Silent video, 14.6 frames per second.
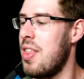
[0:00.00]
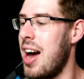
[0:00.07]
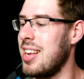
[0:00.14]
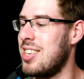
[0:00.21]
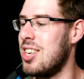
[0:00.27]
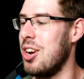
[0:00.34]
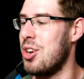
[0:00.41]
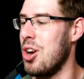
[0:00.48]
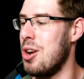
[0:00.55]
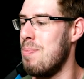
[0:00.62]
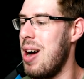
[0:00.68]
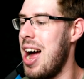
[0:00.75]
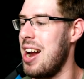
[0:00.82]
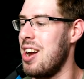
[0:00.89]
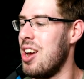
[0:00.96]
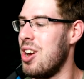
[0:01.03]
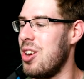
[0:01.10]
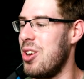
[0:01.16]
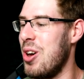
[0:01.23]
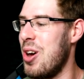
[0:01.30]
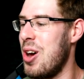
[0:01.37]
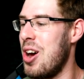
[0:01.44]
that's a good man.
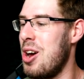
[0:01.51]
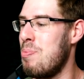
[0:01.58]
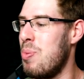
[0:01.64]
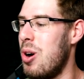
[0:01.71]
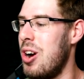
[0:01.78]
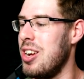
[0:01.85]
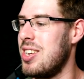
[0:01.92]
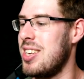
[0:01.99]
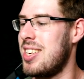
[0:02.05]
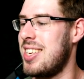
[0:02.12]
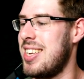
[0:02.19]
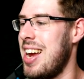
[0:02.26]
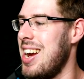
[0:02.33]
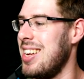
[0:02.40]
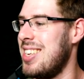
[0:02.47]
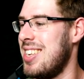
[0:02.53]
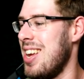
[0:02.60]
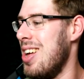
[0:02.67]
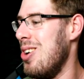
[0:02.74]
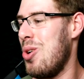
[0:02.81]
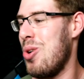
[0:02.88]
Good boy. Just stay still,